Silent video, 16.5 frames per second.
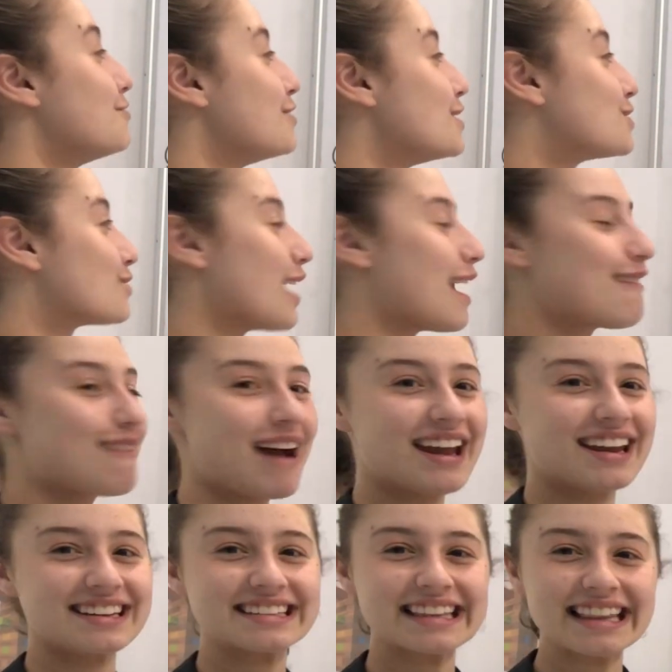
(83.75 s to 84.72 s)
we try to
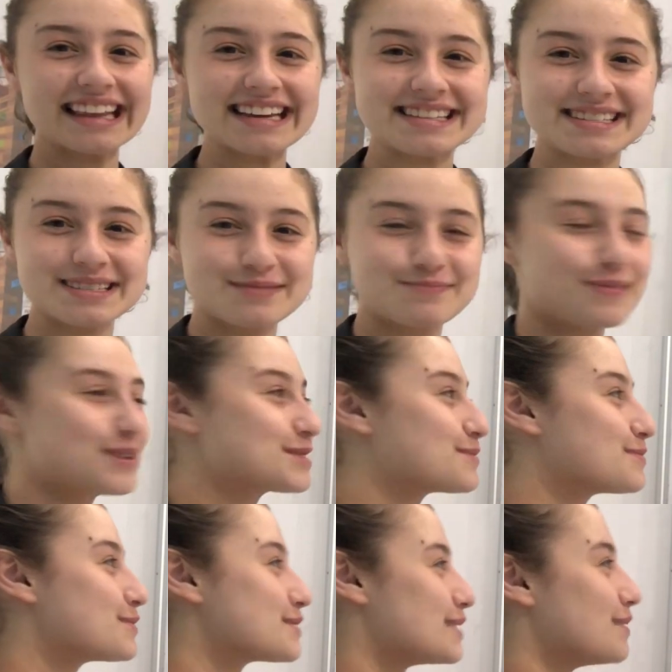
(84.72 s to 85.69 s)
write as least as
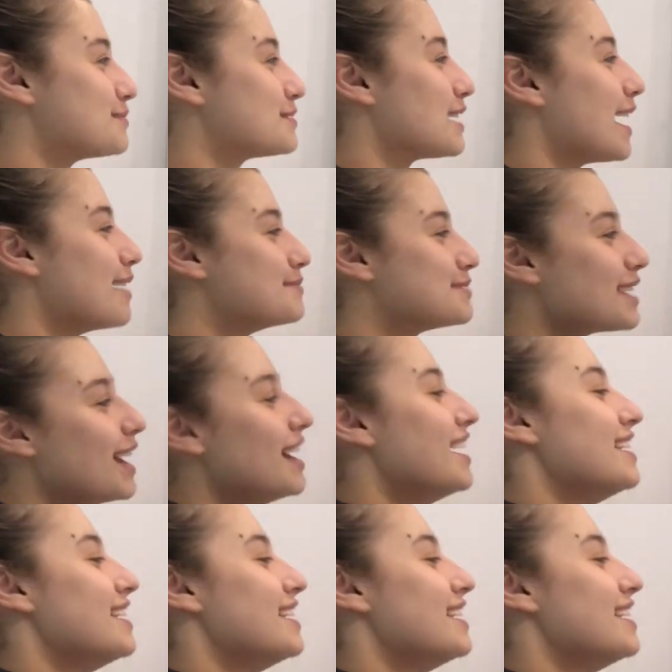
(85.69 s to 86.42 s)
possible sometimes,